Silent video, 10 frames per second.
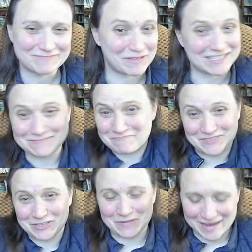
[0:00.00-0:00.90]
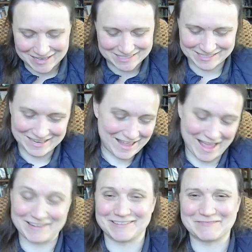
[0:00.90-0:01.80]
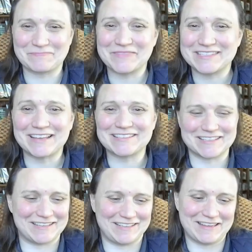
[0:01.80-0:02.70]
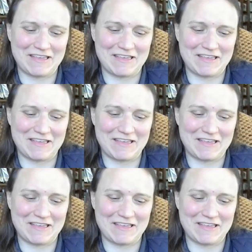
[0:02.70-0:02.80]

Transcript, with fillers: but so I guess I don't know. Sounds good.